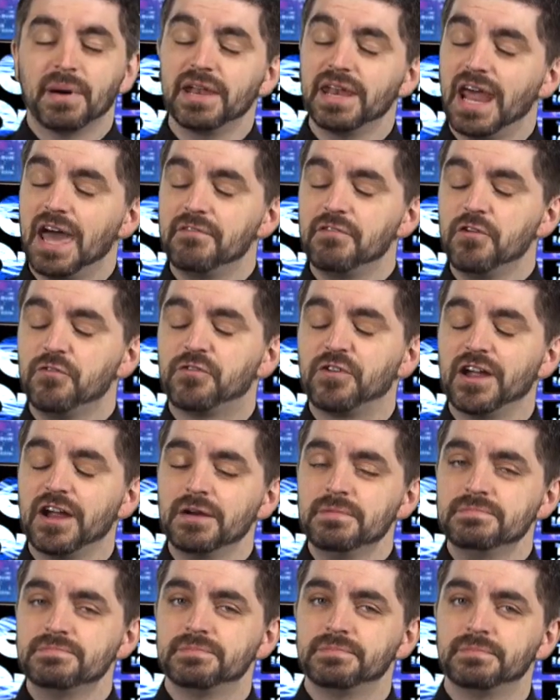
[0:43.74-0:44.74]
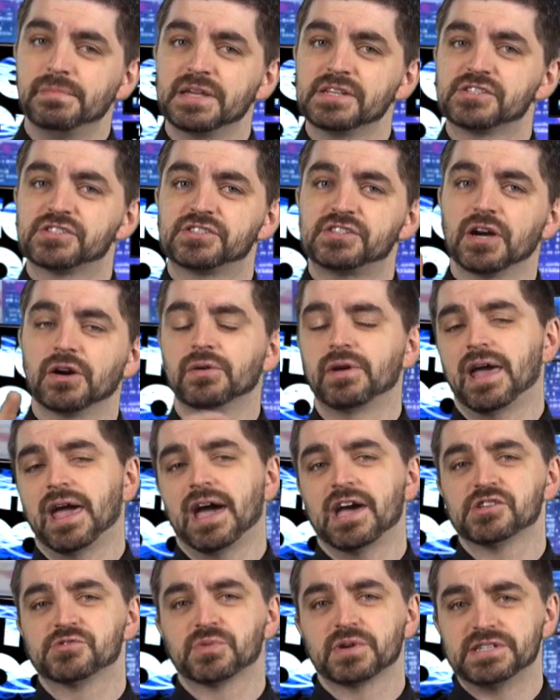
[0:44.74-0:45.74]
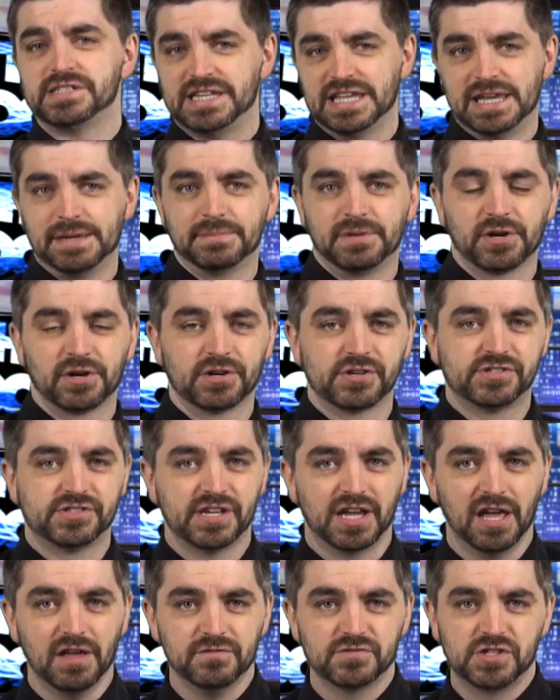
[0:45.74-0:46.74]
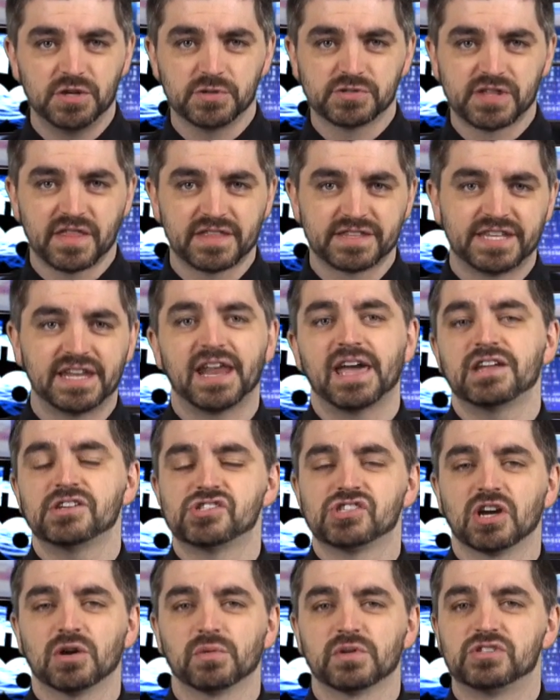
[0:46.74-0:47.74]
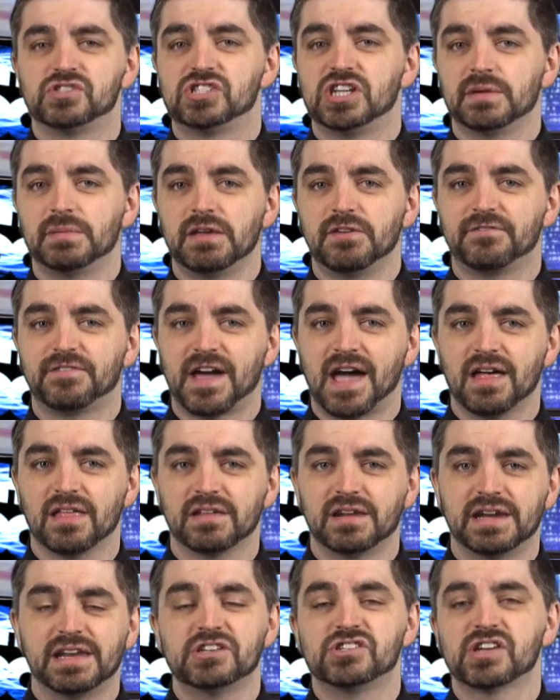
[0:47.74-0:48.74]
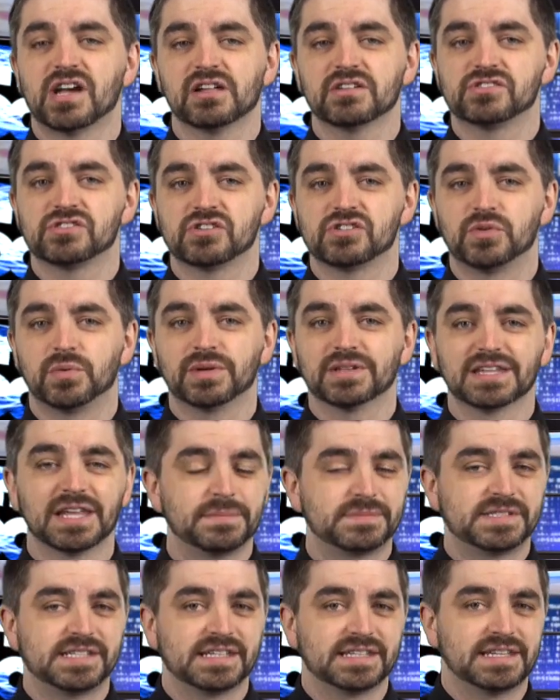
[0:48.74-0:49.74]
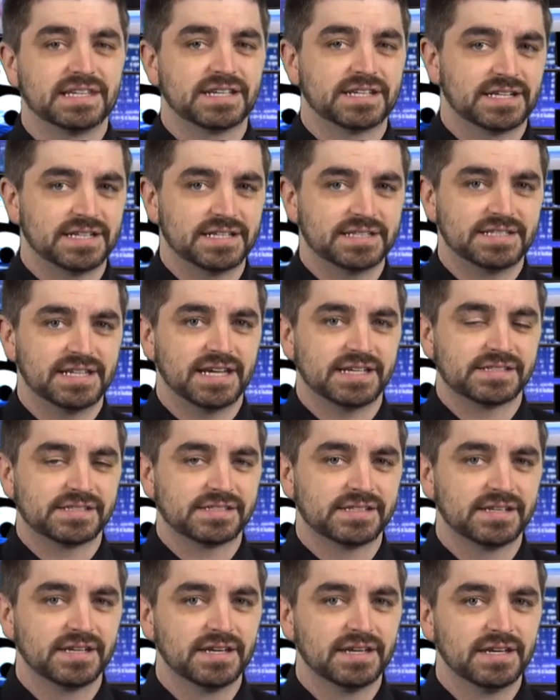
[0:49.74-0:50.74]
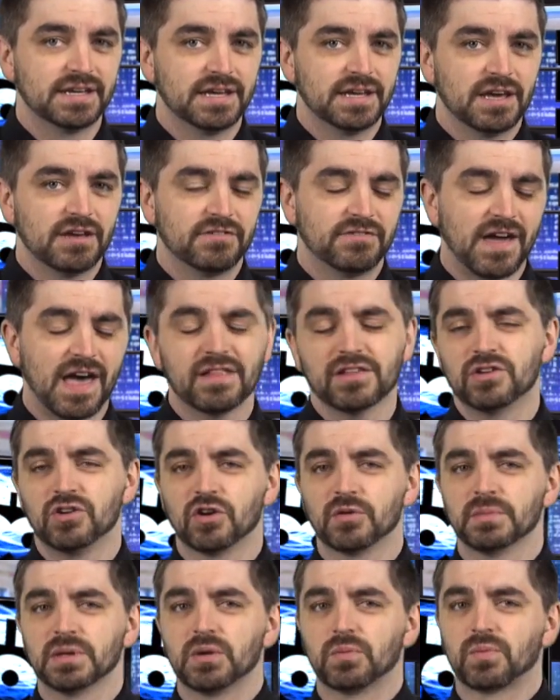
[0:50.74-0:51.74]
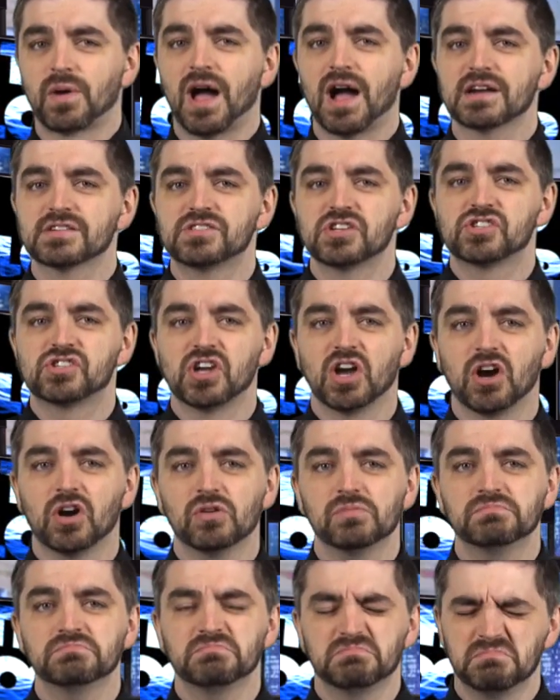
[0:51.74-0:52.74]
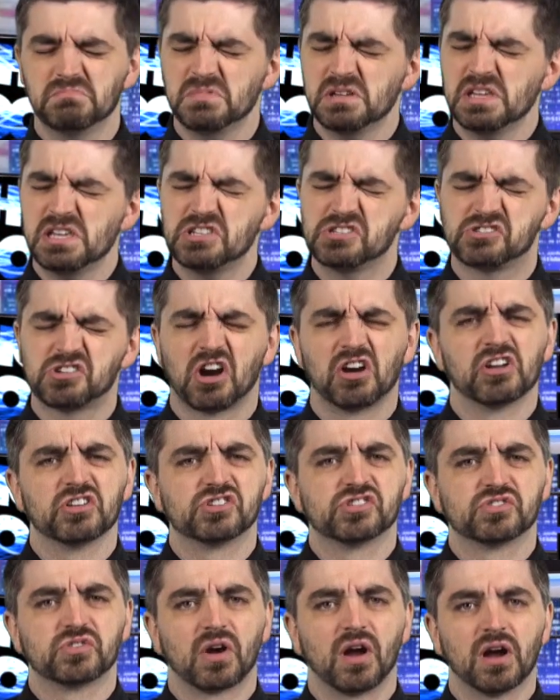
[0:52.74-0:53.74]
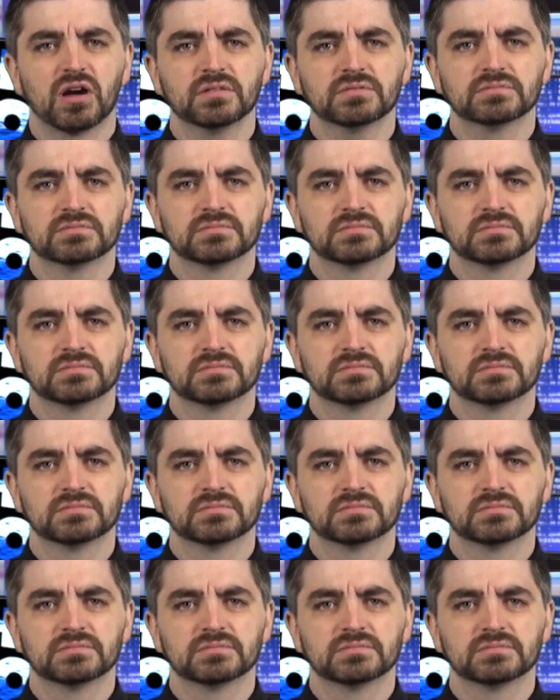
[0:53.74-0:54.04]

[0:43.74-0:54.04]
But never fear, Miss Stone has redeemed herself. She was on The Tonight Show with Jimmy Fallon and he challenged her to a lip syncing contest. Fallon normally rocks the show. He started strong.